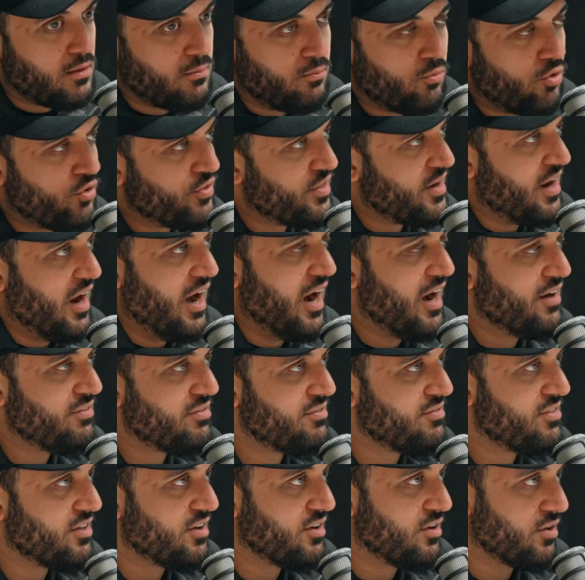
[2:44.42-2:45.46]
more than half
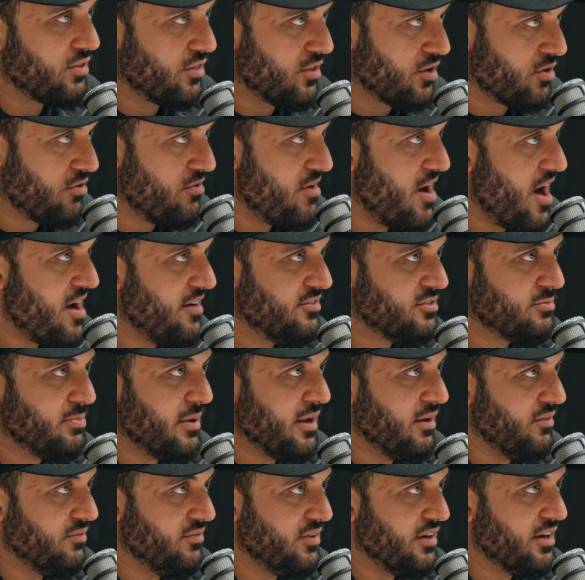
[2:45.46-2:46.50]
of the creatives
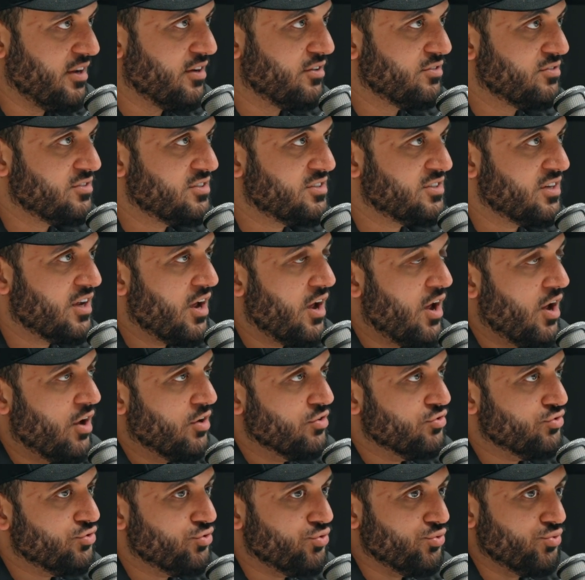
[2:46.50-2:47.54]
being videos
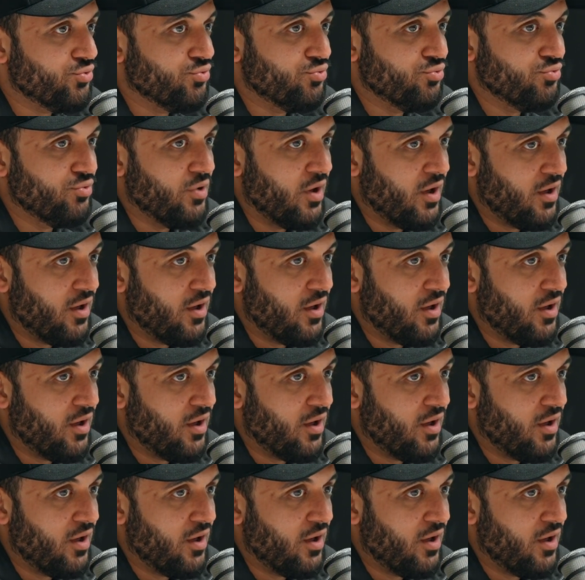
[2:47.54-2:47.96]
to